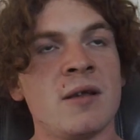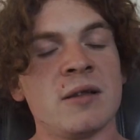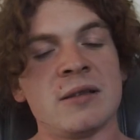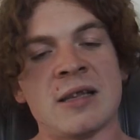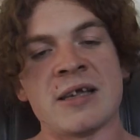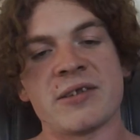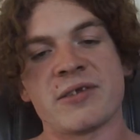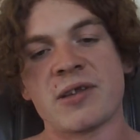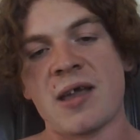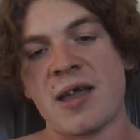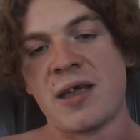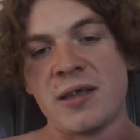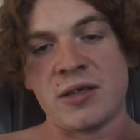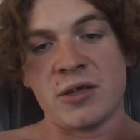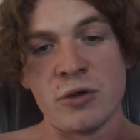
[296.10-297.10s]
let's say
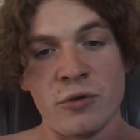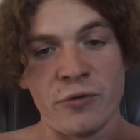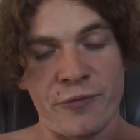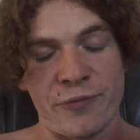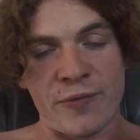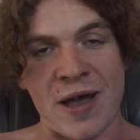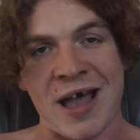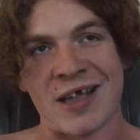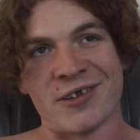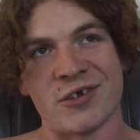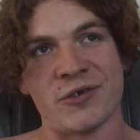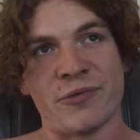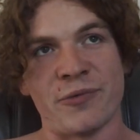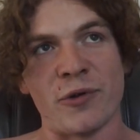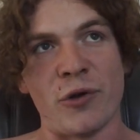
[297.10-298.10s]
you fast
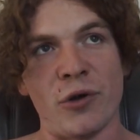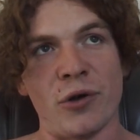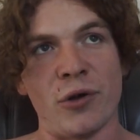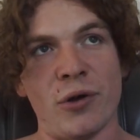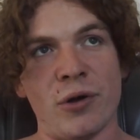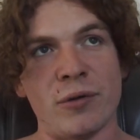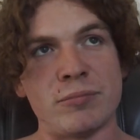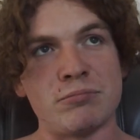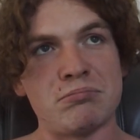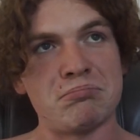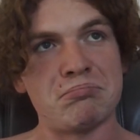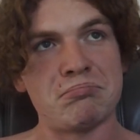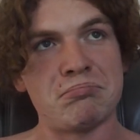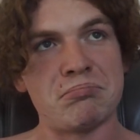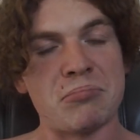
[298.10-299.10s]
for
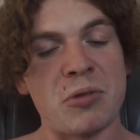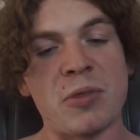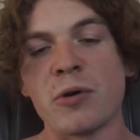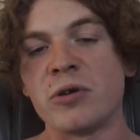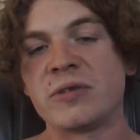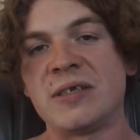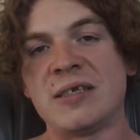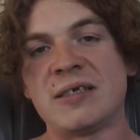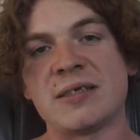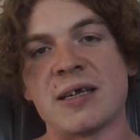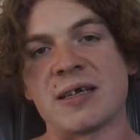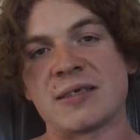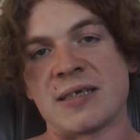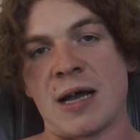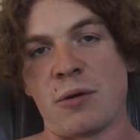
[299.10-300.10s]

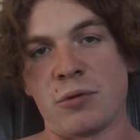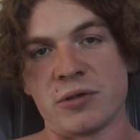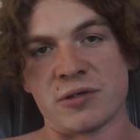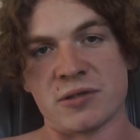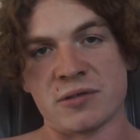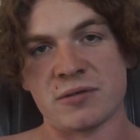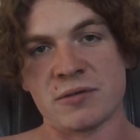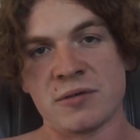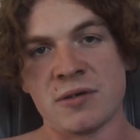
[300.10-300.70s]
36 hours,